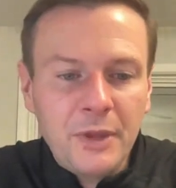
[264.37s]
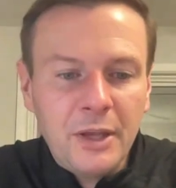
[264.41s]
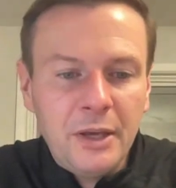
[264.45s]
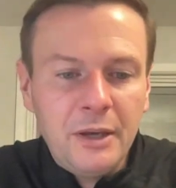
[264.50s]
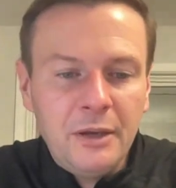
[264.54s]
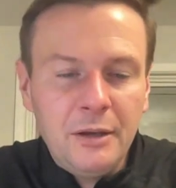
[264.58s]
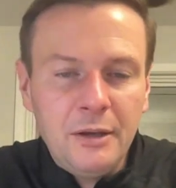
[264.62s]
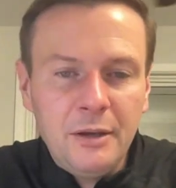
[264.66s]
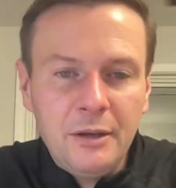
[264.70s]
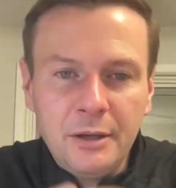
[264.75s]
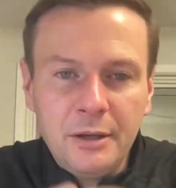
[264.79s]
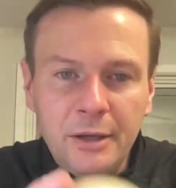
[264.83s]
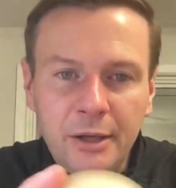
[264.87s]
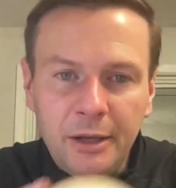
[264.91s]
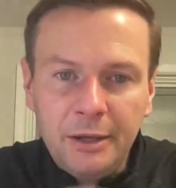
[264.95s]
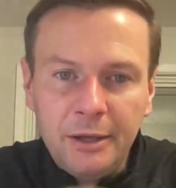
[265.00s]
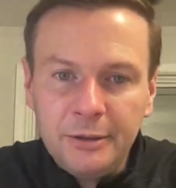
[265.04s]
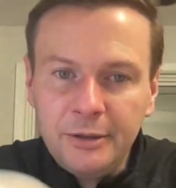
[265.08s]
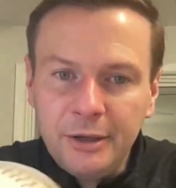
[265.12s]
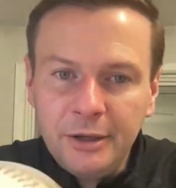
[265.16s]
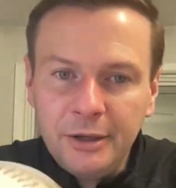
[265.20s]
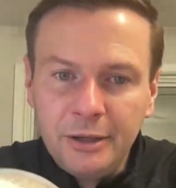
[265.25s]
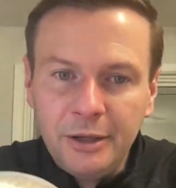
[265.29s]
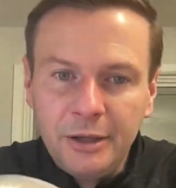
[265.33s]

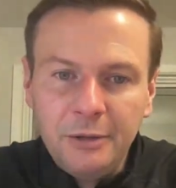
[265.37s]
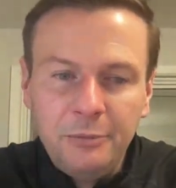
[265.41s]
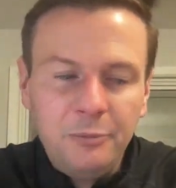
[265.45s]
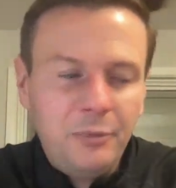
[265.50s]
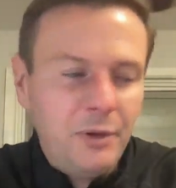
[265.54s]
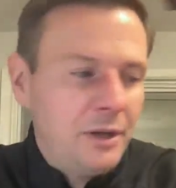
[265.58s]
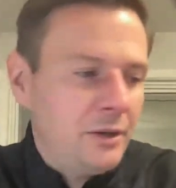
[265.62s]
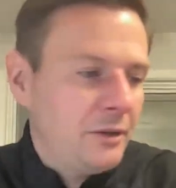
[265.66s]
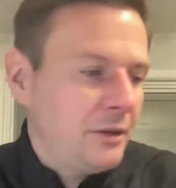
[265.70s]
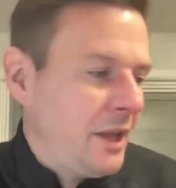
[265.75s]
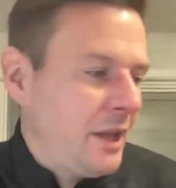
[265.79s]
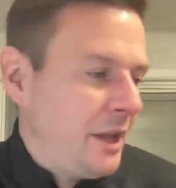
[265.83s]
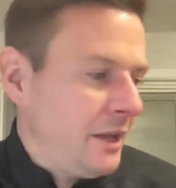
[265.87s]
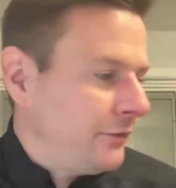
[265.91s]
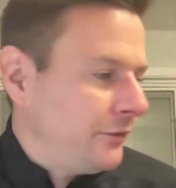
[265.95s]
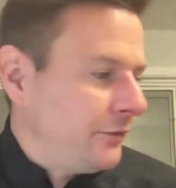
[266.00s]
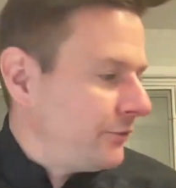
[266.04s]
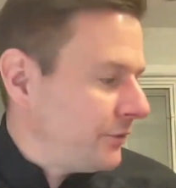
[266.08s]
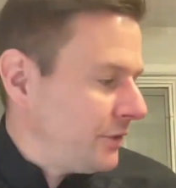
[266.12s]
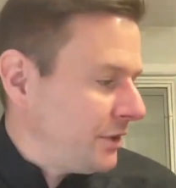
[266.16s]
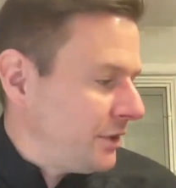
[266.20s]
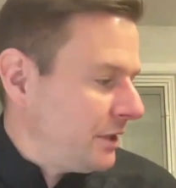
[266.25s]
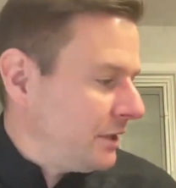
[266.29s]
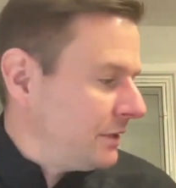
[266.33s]
Again, going to get a better case
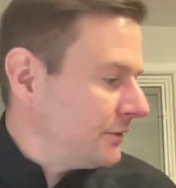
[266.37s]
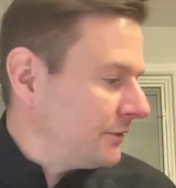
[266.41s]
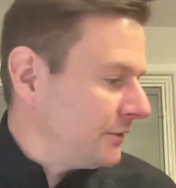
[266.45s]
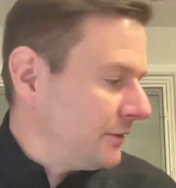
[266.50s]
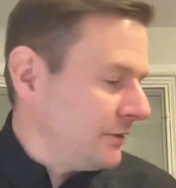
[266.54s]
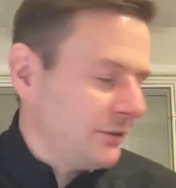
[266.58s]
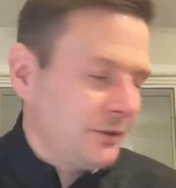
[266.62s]
for this.